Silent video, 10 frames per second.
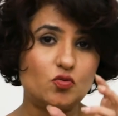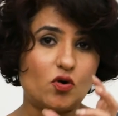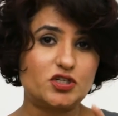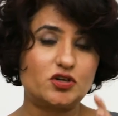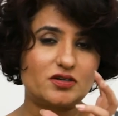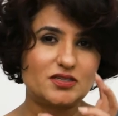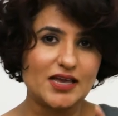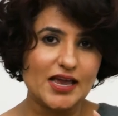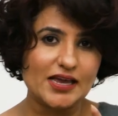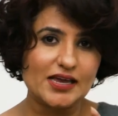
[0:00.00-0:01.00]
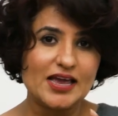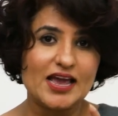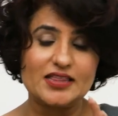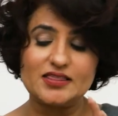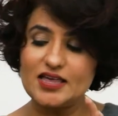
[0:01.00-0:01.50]
to what you're saying,
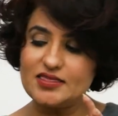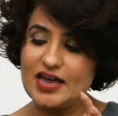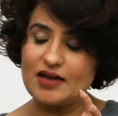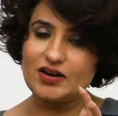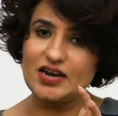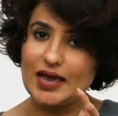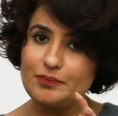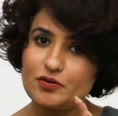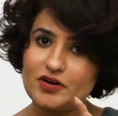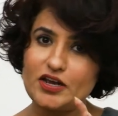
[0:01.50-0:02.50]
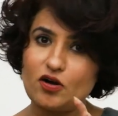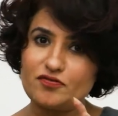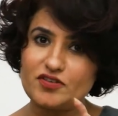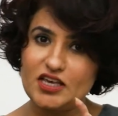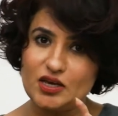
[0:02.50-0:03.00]
and then they have a library
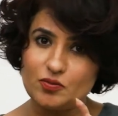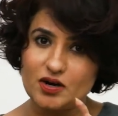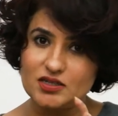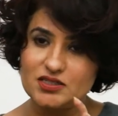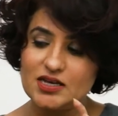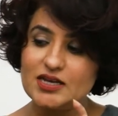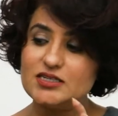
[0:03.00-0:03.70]
of keywords